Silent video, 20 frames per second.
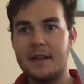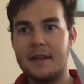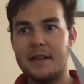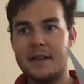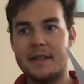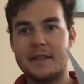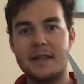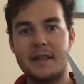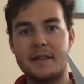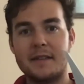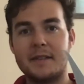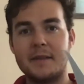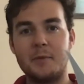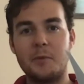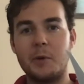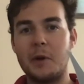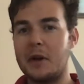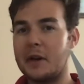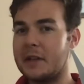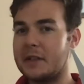is on some
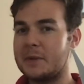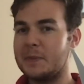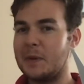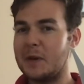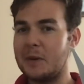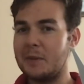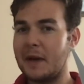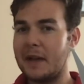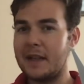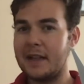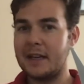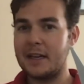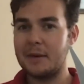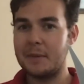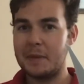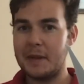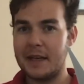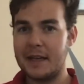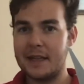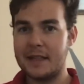weird experimental
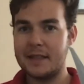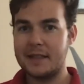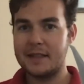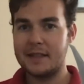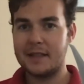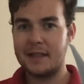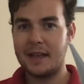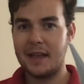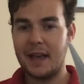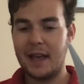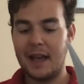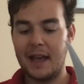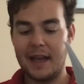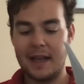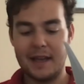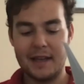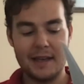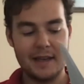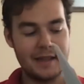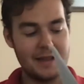airplanes
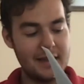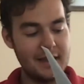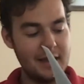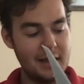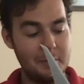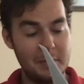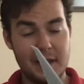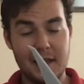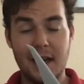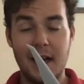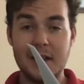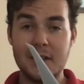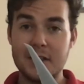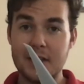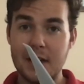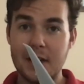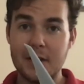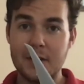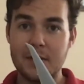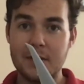and the
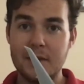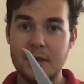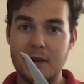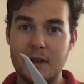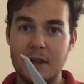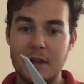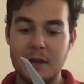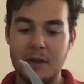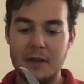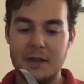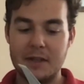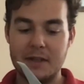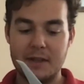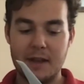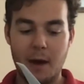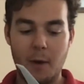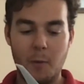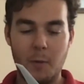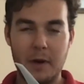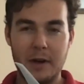Piaggio, which is
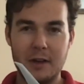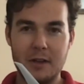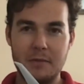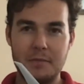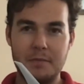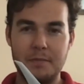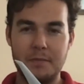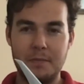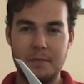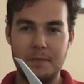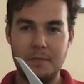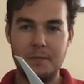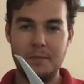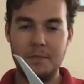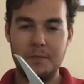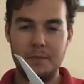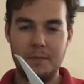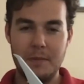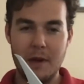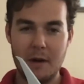that weird
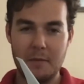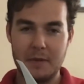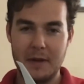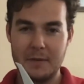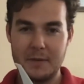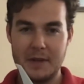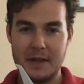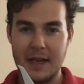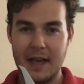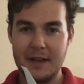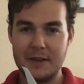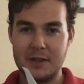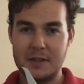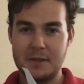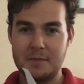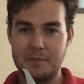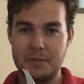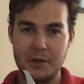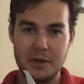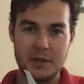airplane where the engines
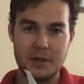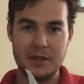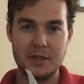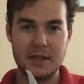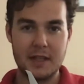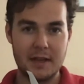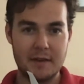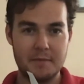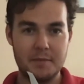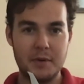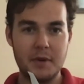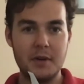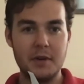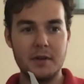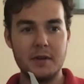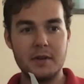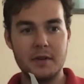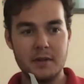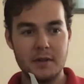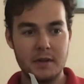push instead of
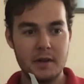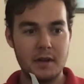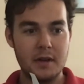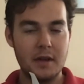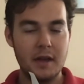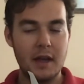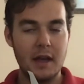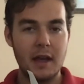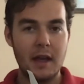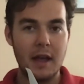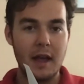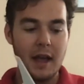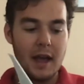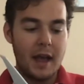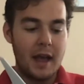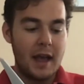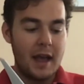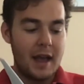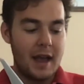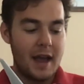pull.
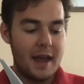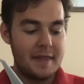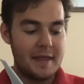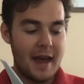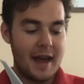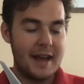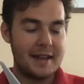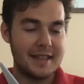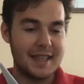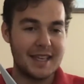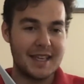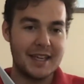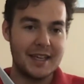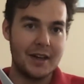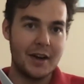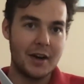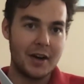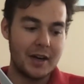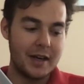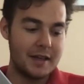And that has a
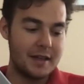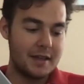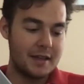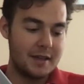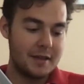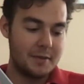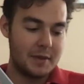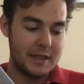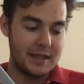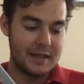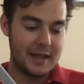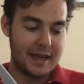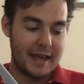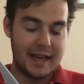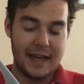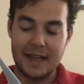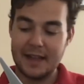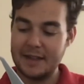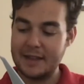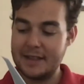canard, which is like
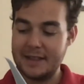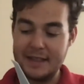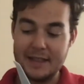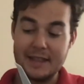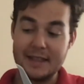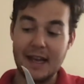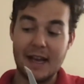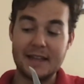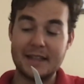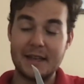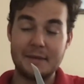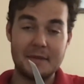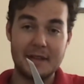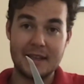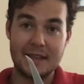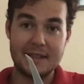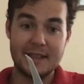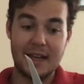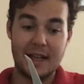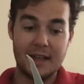it's the exact same thing
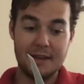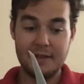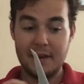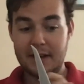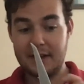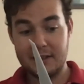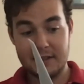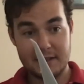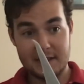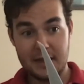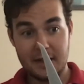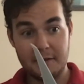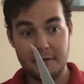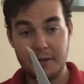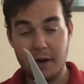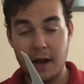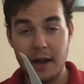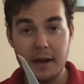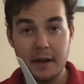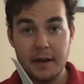as an elevator, just in the
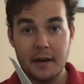front.